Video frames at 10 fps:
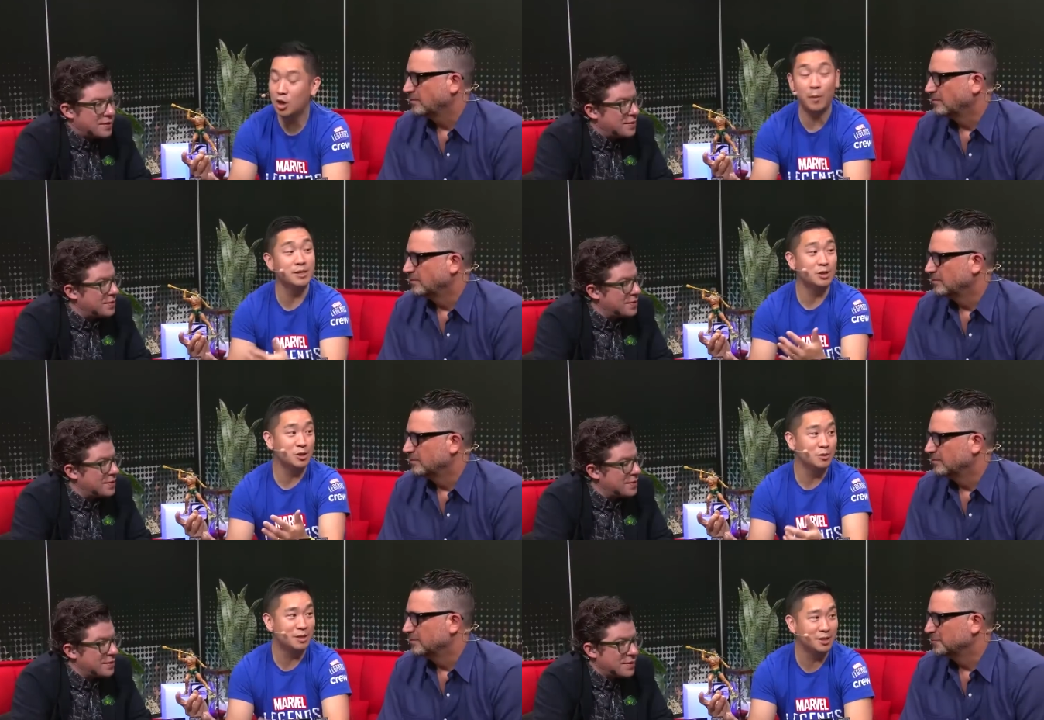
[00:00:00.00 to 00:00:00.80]
Speaker 1: is always
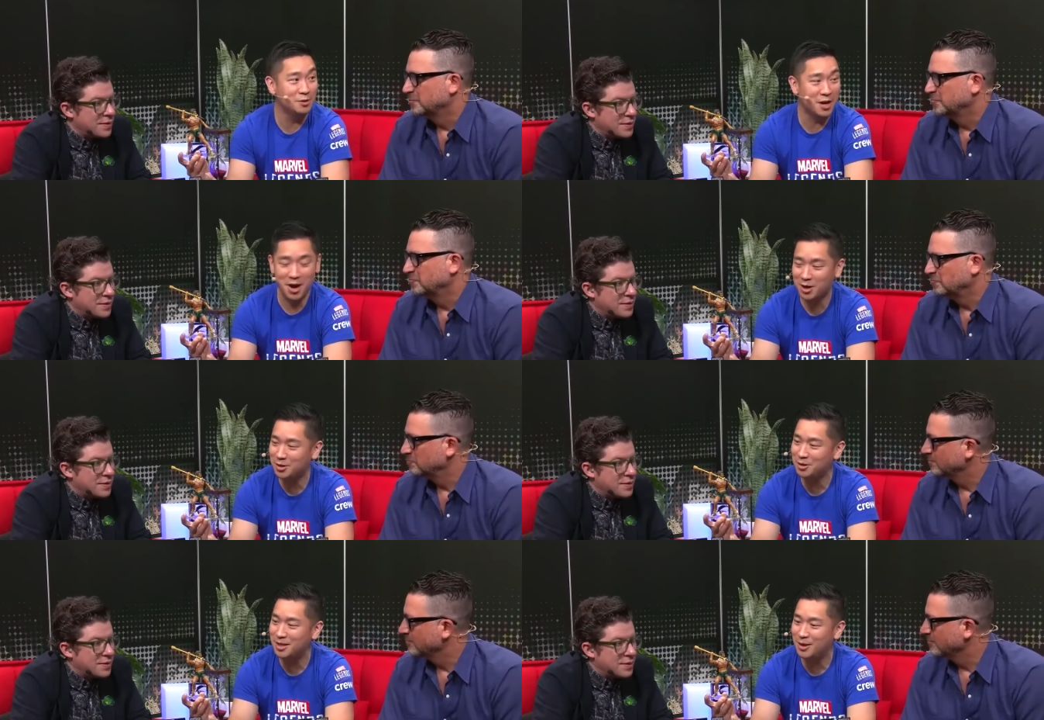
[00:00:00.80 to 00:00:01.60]
introducing new
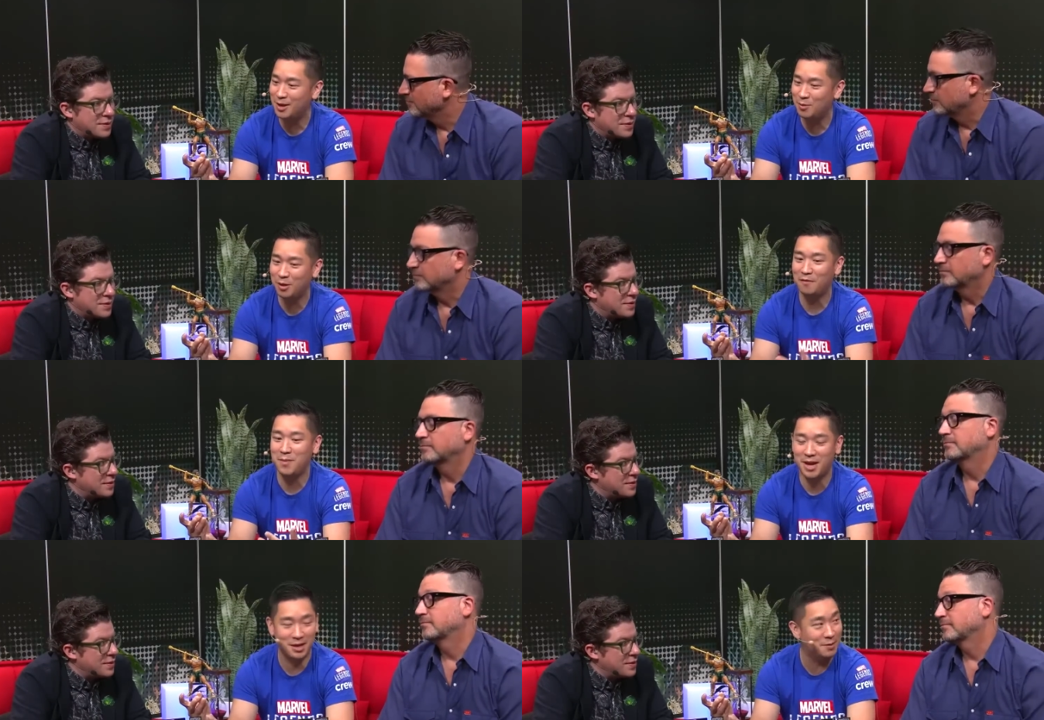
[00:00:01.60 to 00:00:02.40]
characters, and, and we love
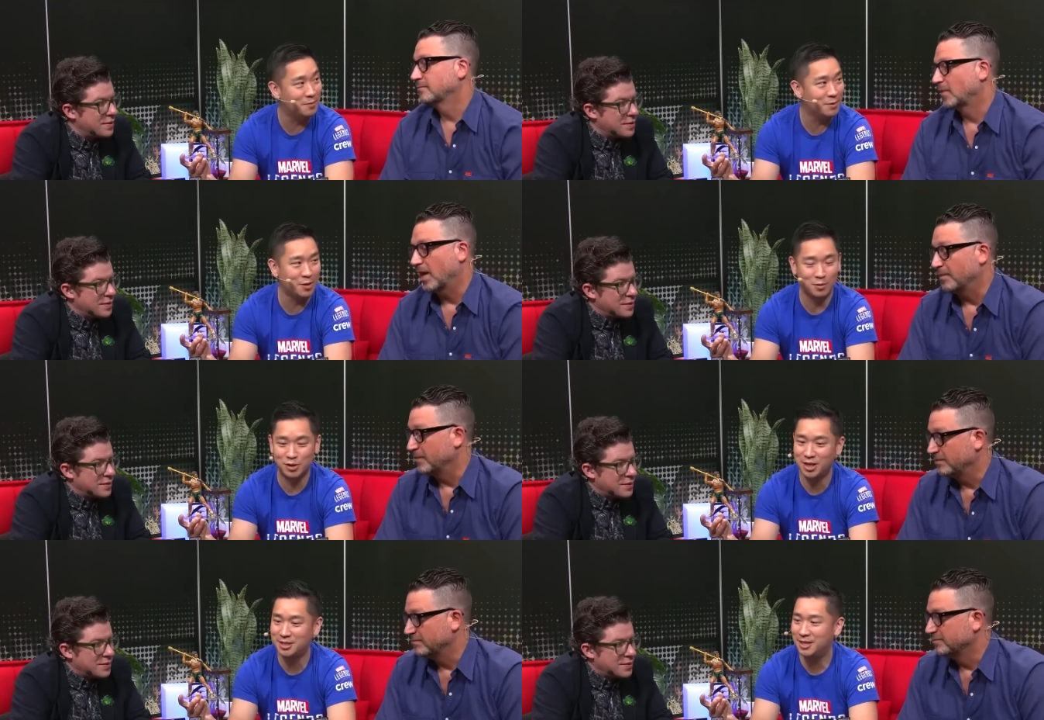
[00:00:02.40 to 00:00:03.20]
making them yeah. along
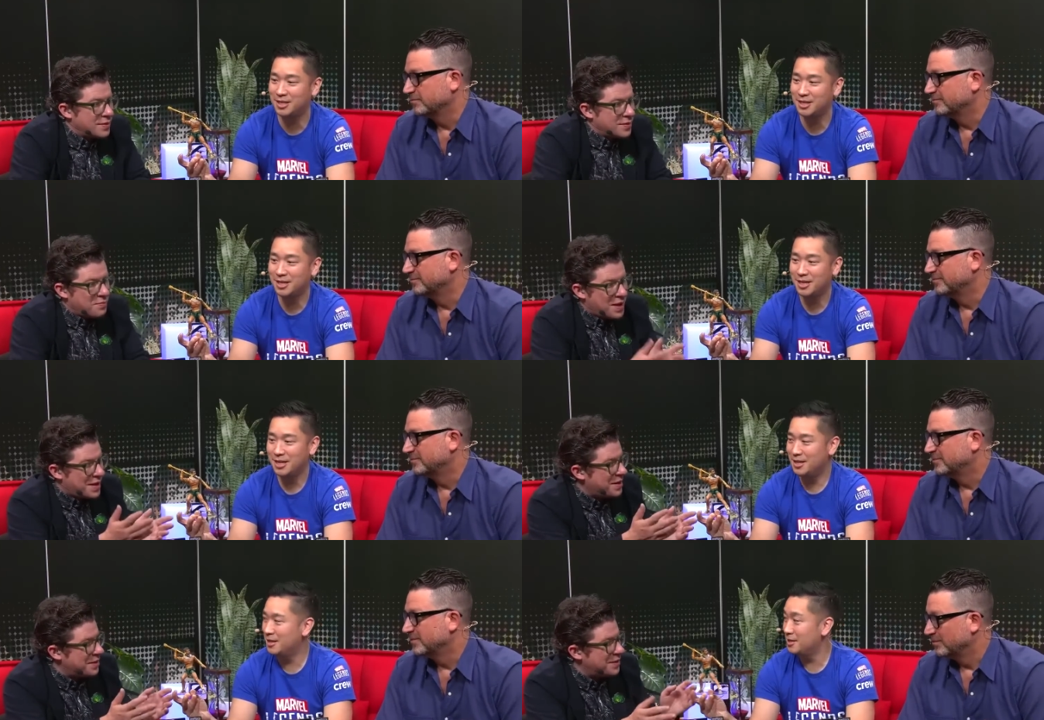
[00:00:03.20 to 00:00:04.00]
with Jesse.
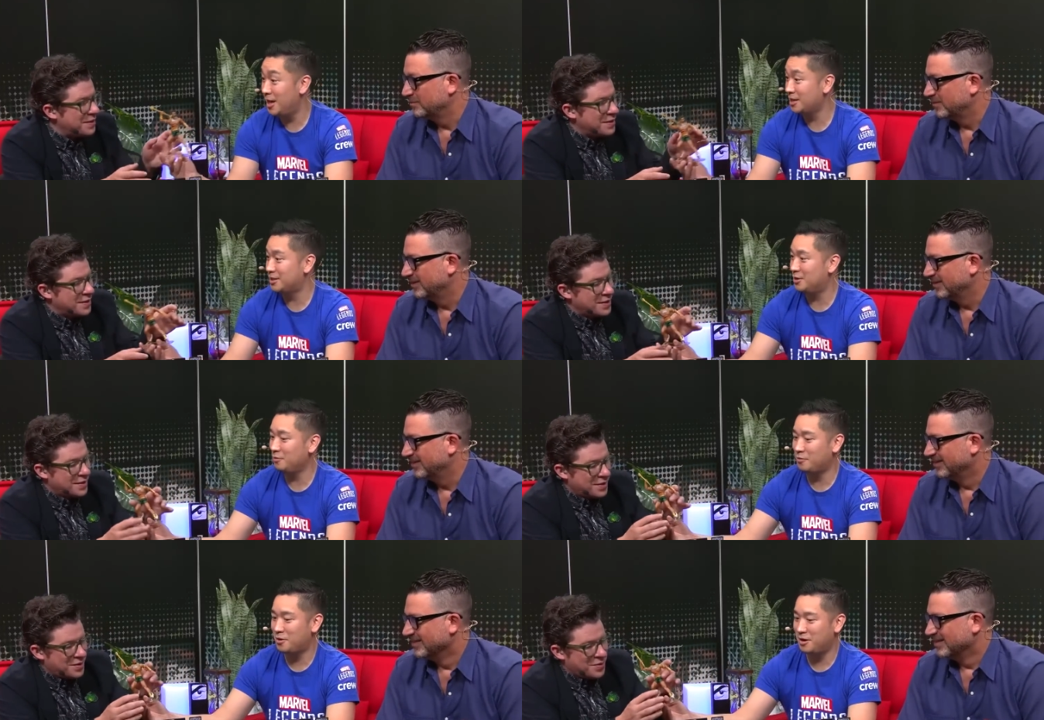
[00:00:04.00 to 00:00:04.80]
May I? Yes,
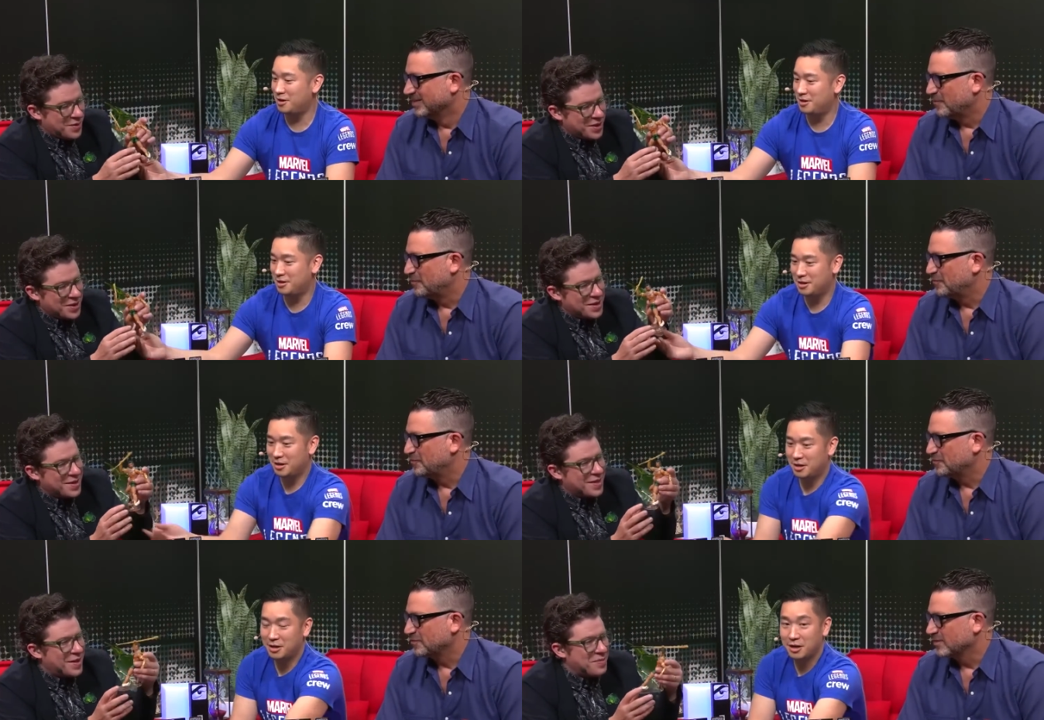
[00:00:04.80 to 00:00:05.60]
go for it. Oh my
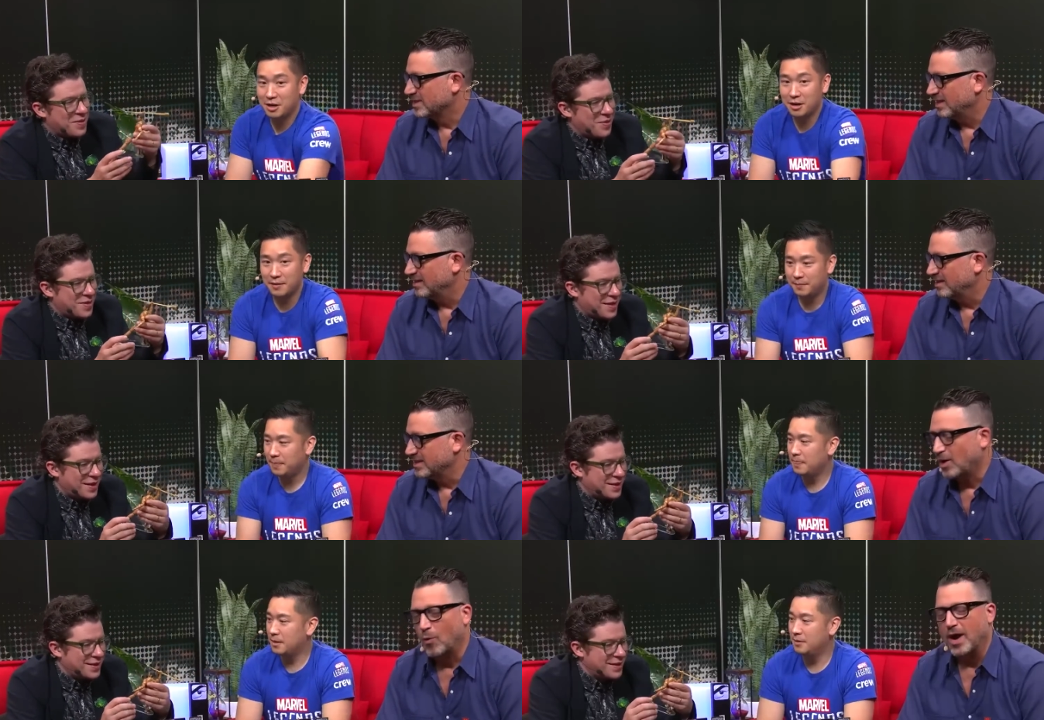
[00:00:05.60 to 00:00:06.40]
goodness, I'm so
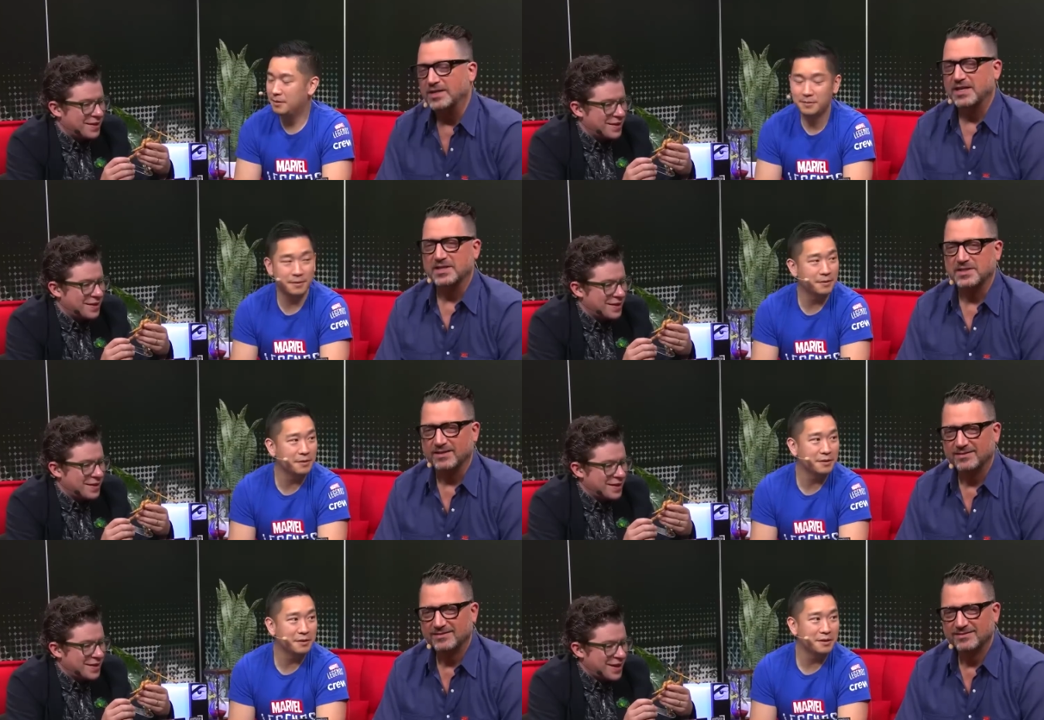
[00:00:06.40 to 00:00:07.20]
excited. It's like a wine
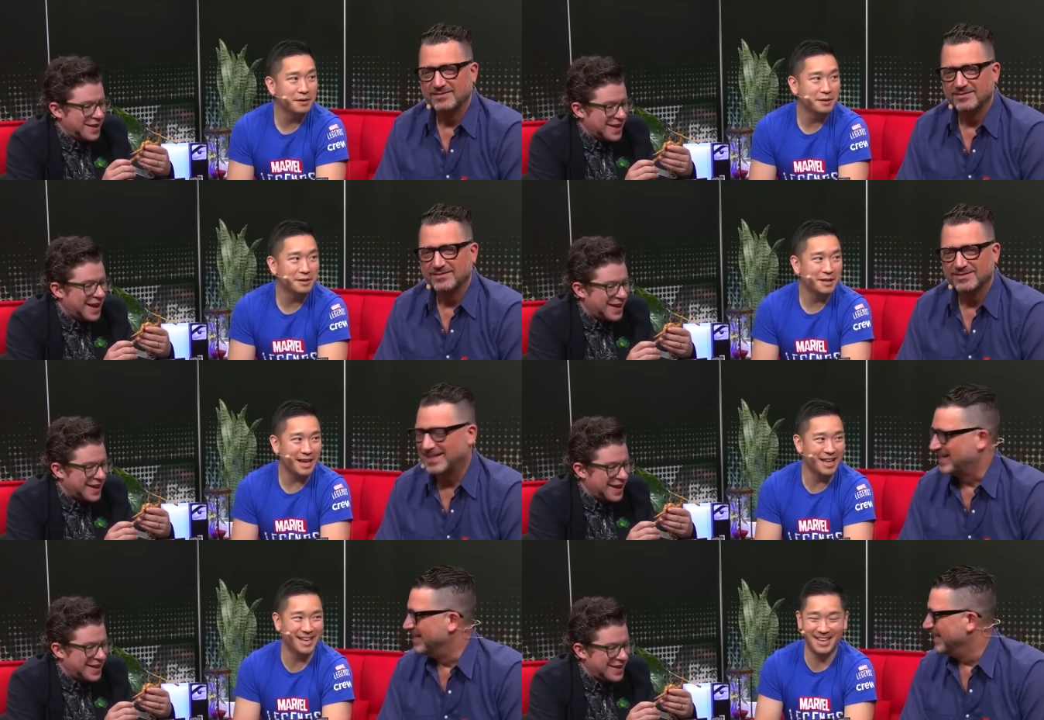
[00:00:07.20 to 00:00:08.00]
tasting. Yeah,
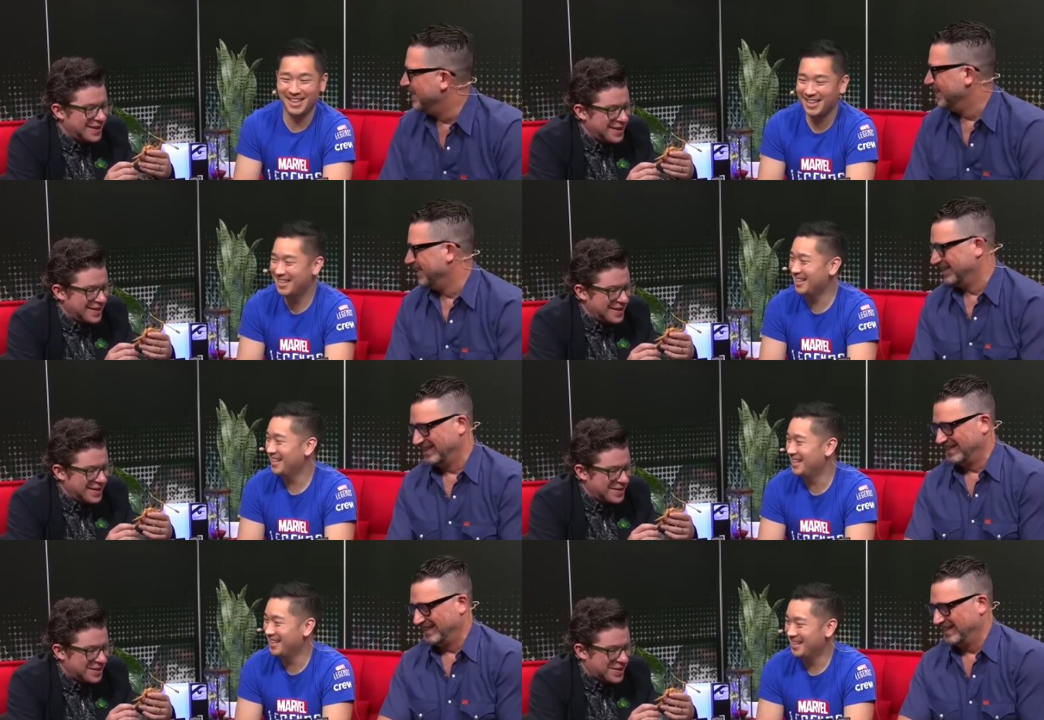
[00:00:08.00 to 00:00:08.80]
yeah.
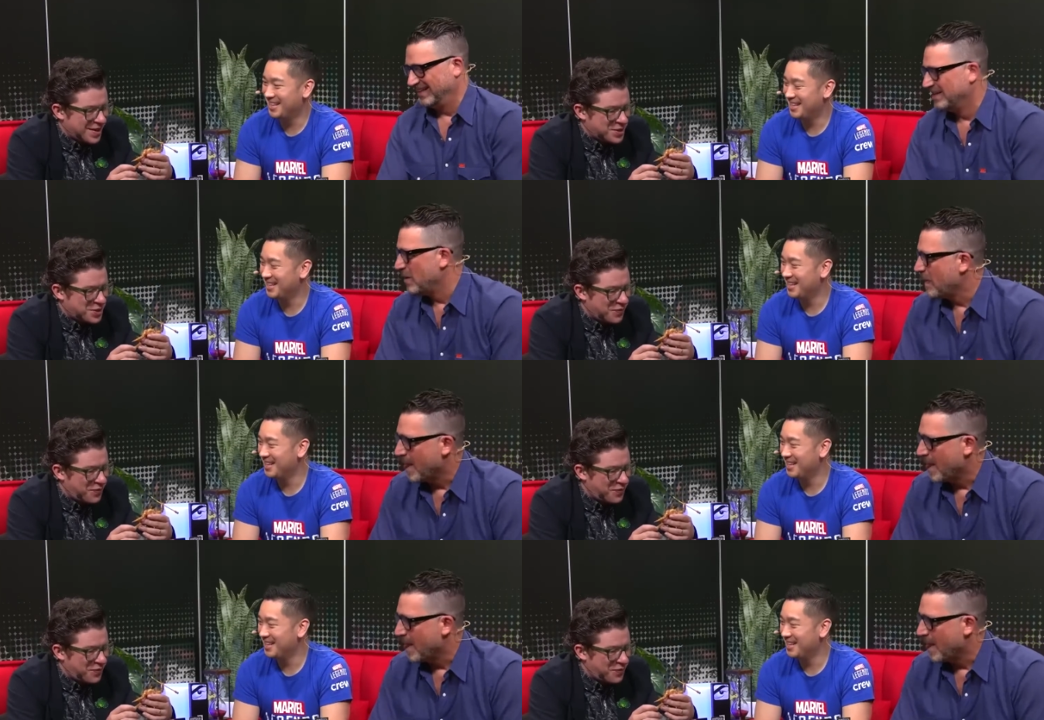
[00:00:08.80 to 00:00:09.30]
To touch,